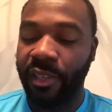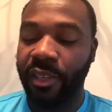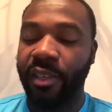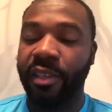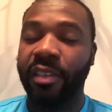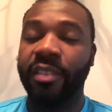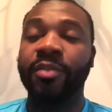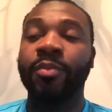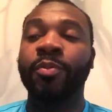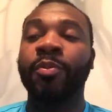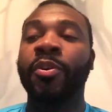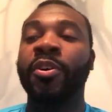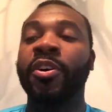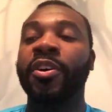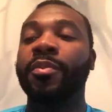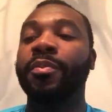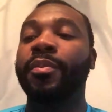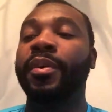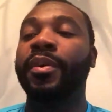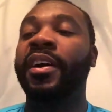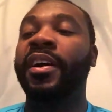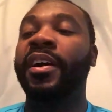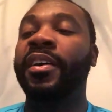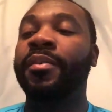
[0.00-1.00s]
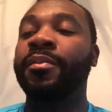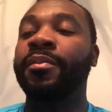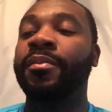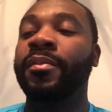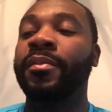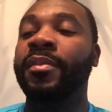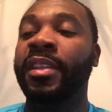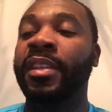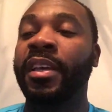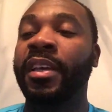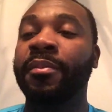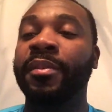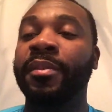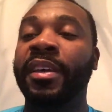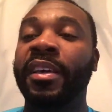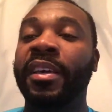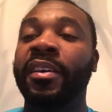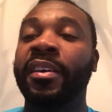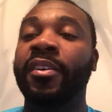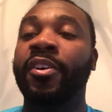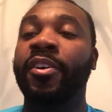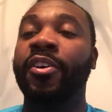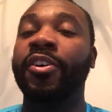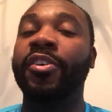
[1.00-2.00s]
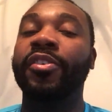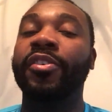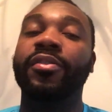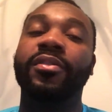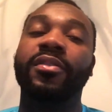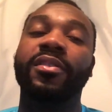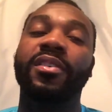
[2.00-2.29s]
is worrying about them getting hurt.